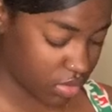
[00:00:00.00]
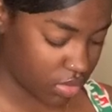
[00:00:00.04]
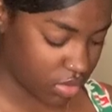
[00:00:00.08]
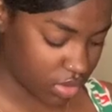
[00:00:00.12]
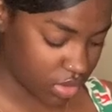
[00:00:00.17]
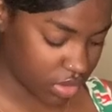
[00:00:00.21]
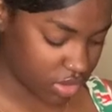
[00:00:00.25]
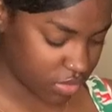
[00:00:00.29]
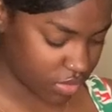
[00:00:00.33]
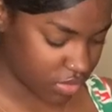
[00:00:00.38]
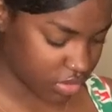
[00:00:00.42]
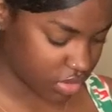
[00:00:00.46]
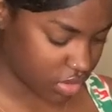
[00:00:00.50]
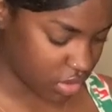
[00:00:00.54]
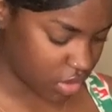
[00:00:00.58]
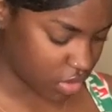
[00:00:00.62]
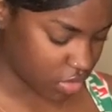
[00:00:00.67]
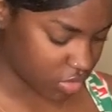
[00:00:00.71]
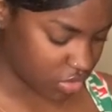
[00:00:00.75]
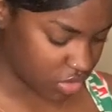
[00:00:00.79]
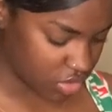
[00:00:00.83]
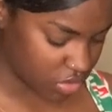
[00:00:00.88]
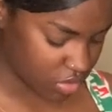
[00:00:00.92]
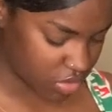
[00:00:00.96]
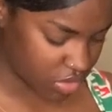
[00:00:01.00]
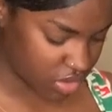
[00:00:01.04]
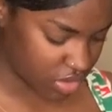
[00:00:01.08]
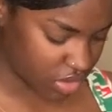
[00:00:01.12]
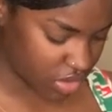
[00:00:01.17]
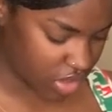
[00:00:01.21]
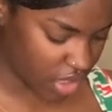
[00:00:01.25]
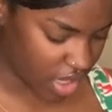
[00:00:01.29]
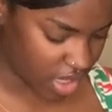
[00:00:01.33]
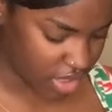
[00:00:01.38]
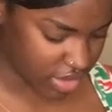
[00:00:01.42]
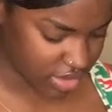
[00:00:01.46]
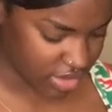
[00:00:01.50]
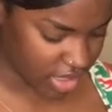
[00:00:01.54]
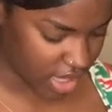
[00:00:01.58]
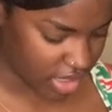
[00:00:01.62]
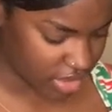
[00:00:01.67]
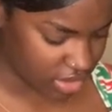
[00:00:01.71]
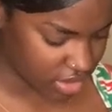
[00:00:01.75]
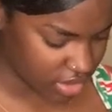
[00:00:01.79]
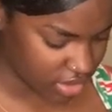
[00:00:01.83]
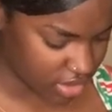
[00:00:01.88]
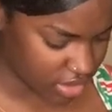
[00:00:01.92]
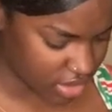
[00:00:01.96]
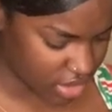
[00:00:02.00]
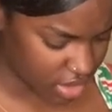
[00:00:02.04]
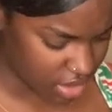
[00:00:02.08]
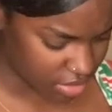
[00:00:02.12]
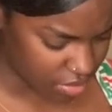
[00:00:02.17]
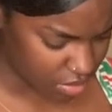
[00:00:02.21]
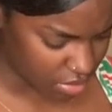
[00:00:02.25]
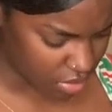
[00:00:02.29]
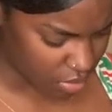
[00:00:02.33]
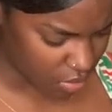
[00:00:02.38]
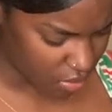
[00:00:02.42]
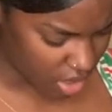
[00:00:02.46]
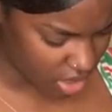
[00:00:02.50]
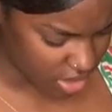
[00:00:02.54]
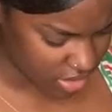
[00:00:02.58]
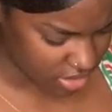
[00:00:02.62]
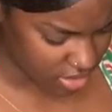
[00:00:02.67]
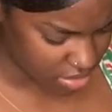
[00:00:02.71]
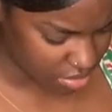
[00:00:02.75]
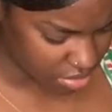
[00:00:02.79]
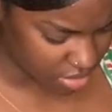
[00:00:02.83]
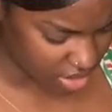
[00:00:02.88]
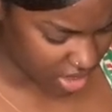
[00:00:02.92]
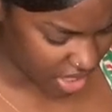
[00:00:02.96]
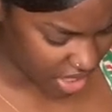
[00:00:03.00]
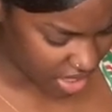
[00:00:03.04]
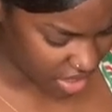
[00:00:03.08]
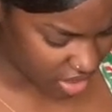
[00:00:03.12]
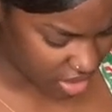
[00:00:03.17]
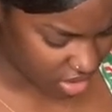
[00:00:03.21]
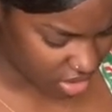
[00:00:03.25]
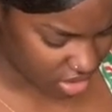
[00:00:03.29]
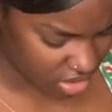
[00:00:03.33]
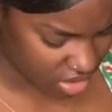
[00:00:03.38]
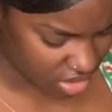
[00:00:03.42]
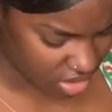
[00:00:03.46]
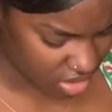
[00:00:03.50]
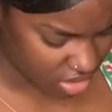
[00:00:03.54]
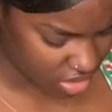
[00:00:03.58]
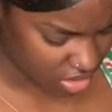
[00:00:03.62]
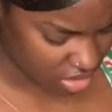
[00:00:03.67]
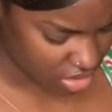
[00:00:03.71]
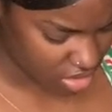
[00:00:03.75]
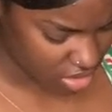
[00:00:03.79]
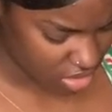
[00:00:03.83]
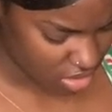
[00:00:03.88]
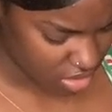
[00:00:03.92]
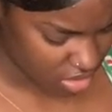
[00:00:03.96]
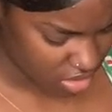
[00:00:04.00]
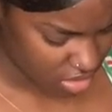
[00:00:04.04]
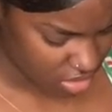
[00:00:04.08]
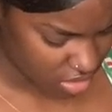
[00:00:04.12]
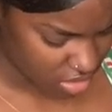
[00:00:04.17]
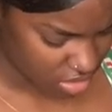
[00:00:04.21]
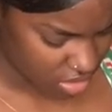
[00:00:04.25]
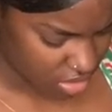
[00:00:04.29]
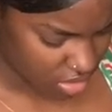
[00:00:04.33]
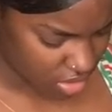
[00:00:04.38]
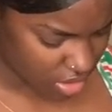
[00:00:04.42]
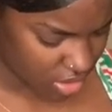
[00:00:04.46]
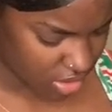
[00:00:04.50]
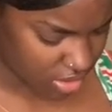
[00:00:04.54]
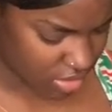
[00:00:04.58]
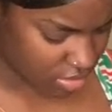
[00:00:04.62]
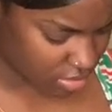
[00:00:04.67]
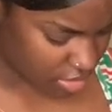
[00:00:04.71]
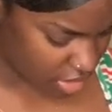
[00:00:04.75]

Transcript: This one's close to it. They're not exactly the same, but why is it black? It has some